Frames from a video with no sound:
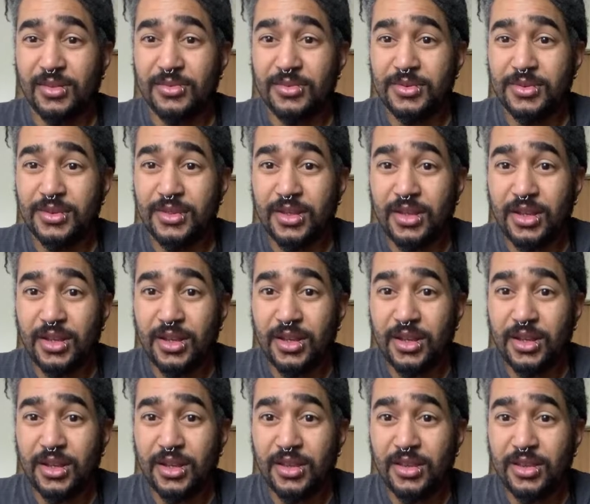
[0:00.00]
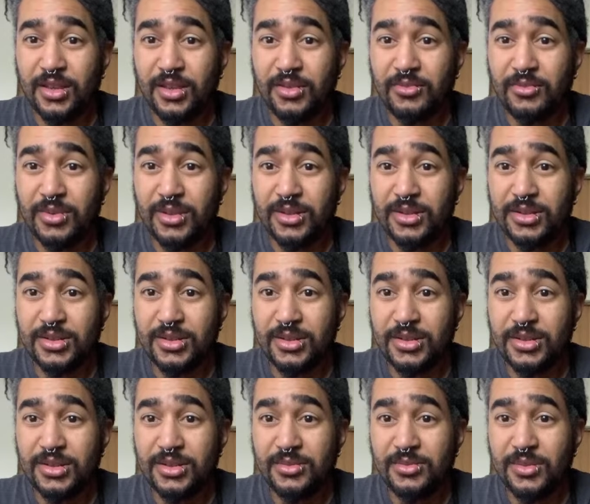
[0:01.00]
Say they've been
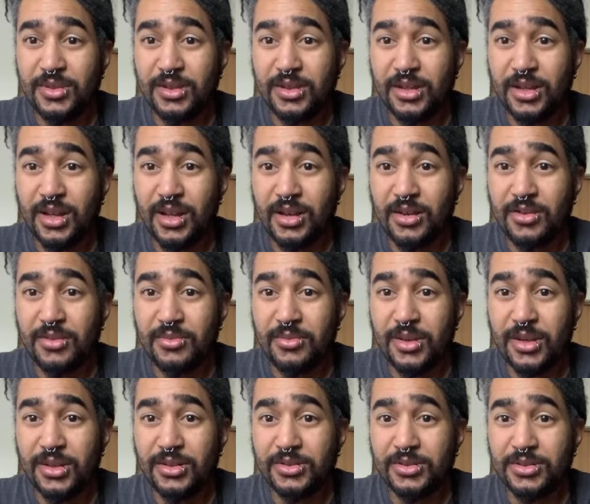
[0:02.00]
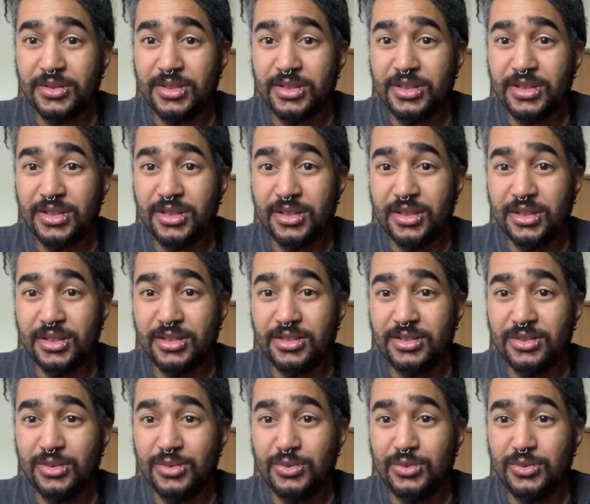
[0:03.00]
teaching me how to make
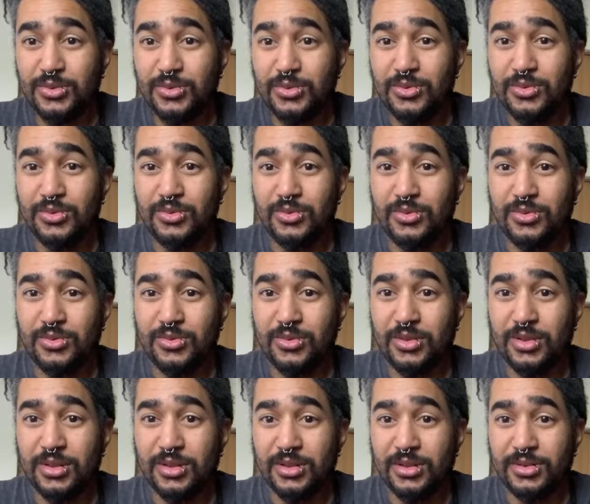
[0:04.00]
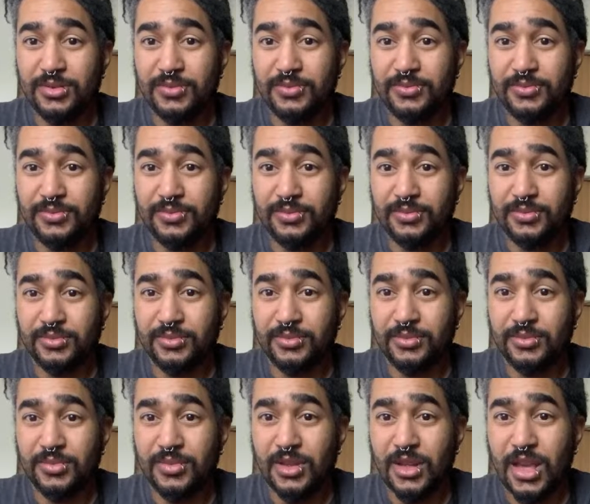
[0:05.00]
tortillas. Ooh.
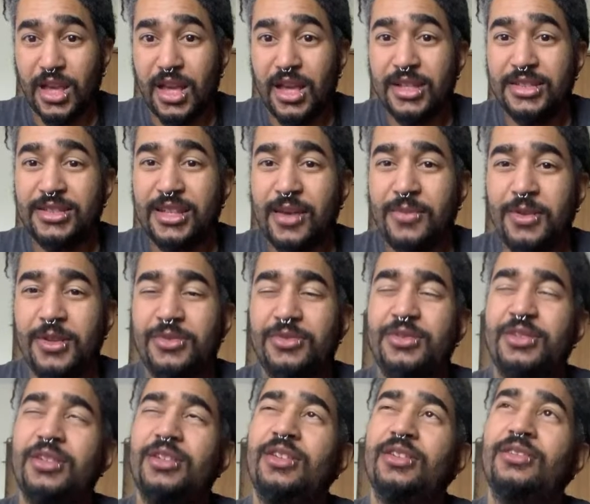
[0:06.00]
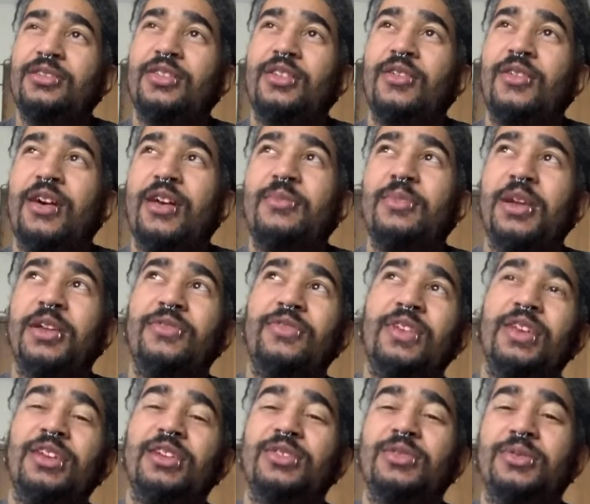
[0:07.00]
See, I'd be interested to know how to make
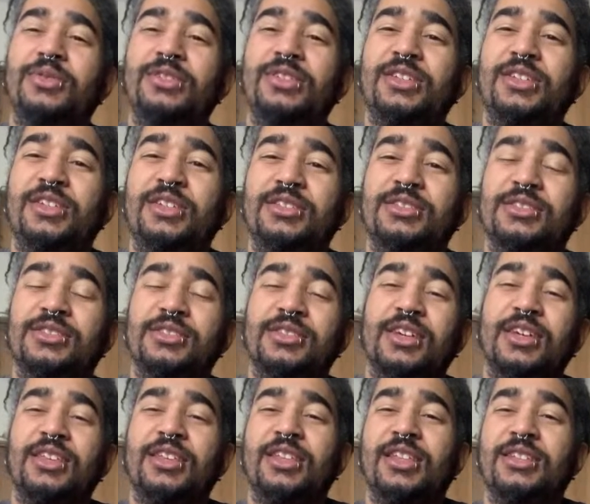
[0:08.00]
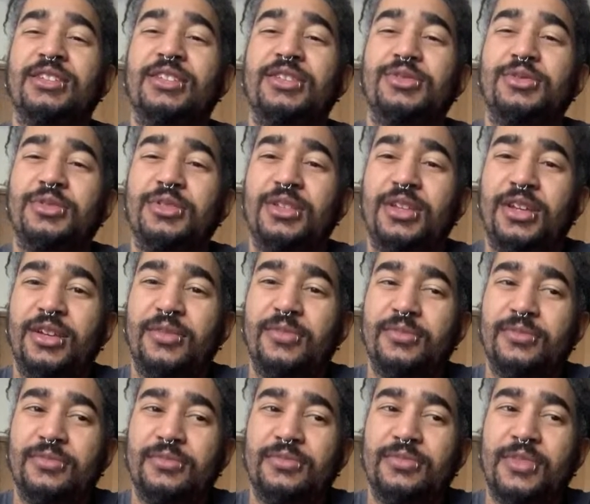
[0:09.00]
vegan tortillas. I think that's interesting.
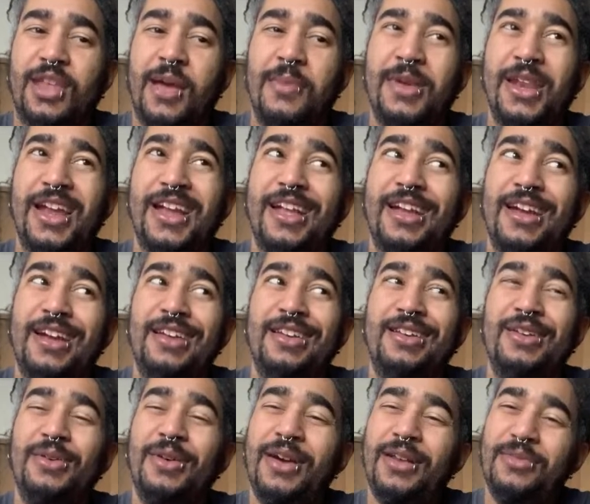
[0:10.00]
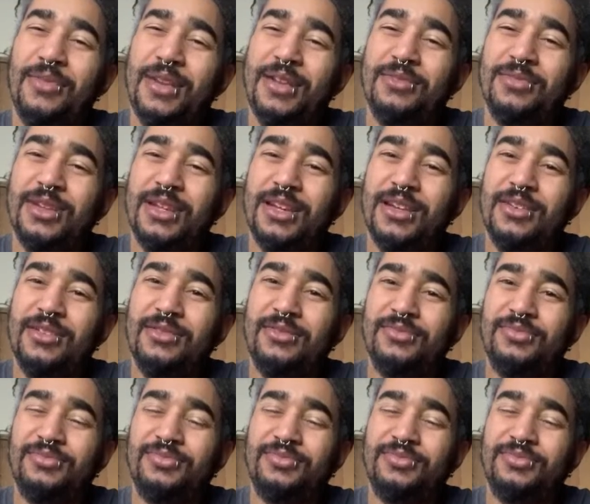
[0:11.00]
I mean, I kind of know how to make them now,